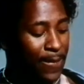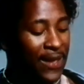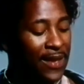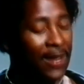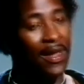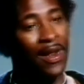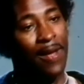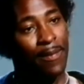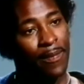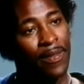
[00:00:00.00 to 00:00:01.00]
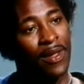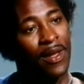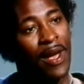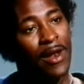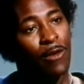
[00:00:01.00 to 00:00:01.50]
I think that
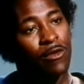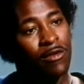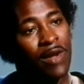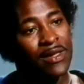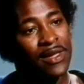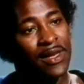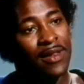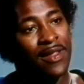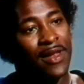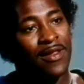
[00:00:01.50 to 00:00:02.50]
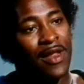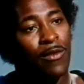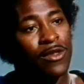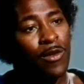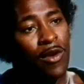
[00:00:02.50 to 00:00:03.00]
I don't trust that
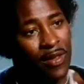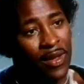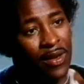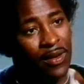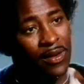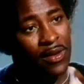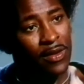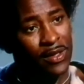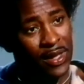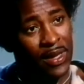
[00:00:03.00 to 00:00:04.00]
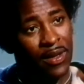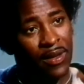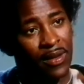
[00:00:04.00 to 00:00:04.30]
it was worth it. You see?